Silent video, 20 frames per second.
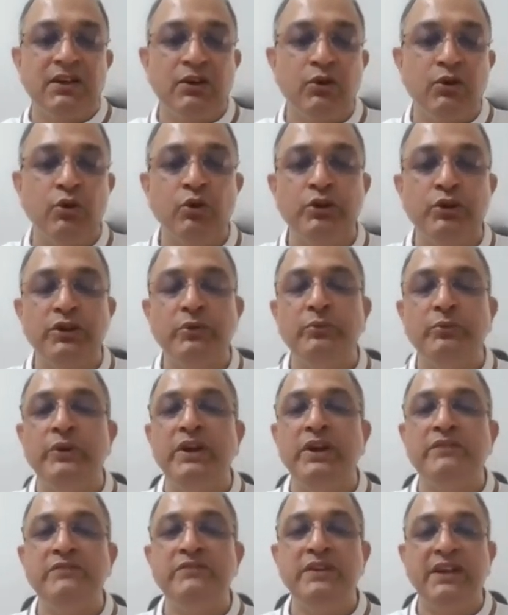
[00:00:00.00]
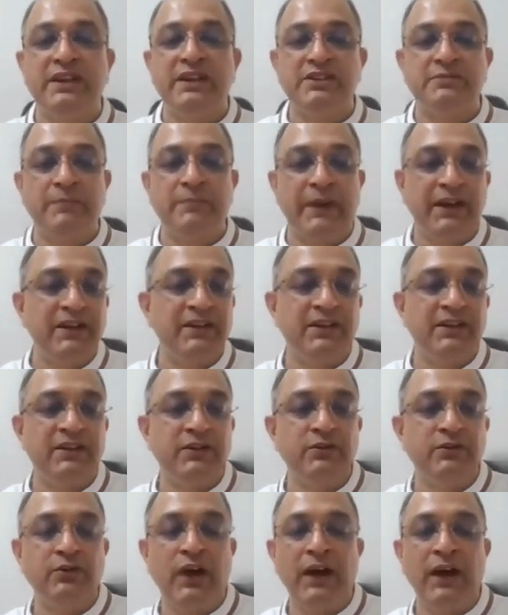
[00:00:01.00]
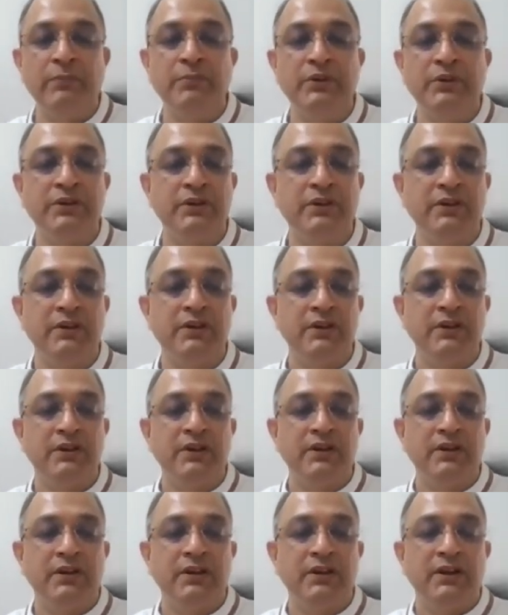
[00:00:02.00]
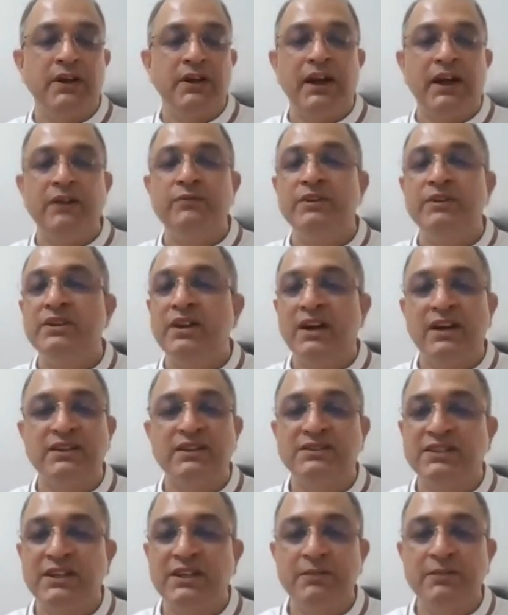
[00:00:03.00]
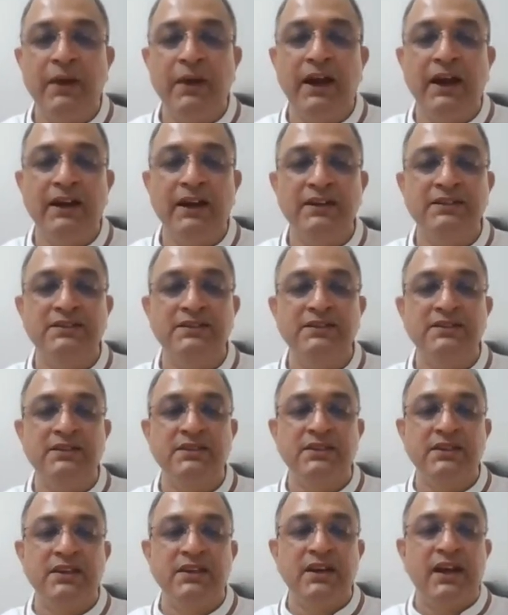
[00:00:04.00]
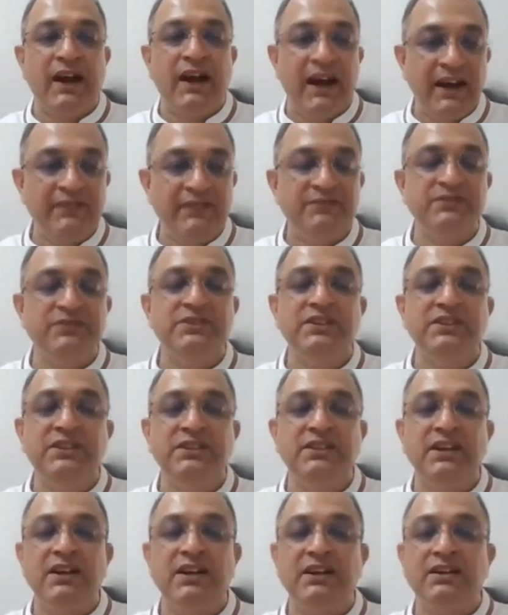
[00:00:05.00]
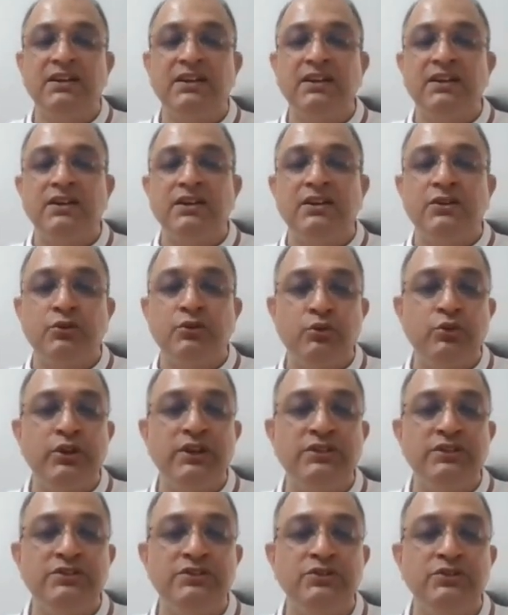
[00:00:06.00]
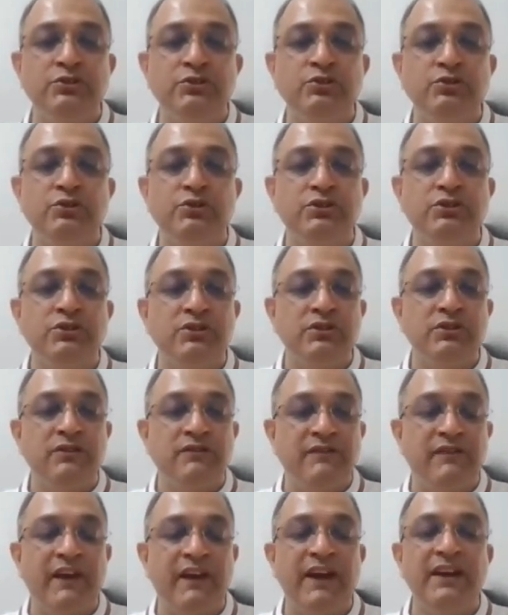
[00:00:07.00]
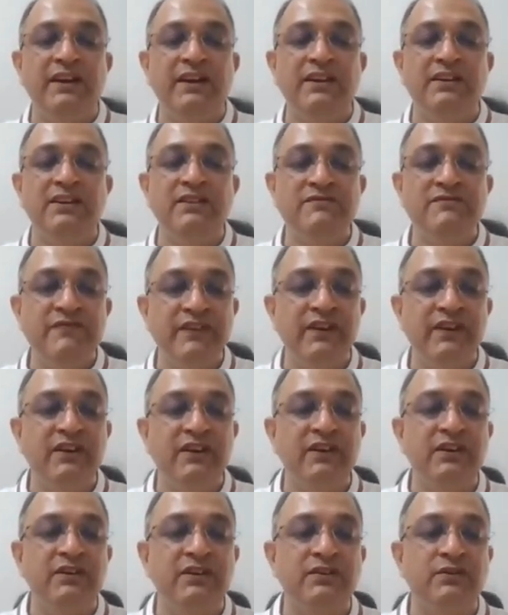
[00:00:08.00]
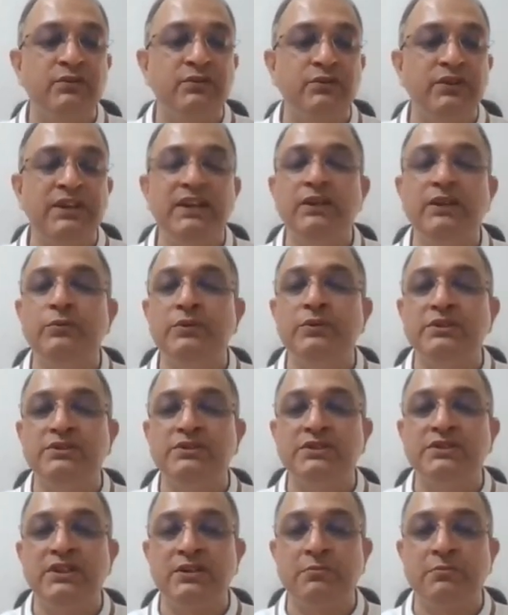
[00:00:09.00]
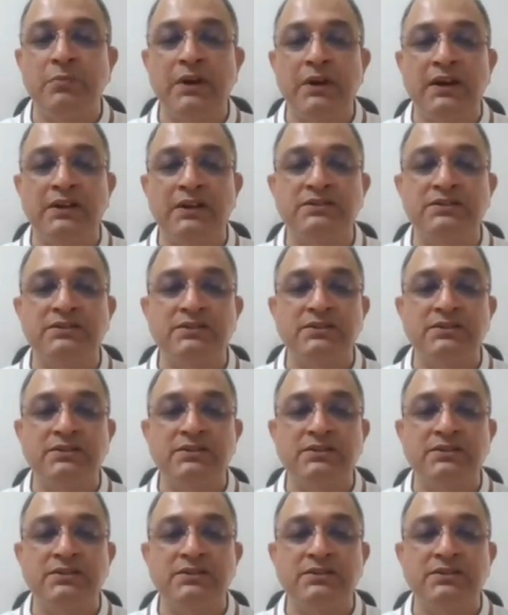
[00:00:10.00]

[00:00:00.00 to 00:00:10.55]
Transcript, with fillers: go the way we expect it to happen. And when there are setbacks, I've seen that today's youth find difficult to deal with setbacks.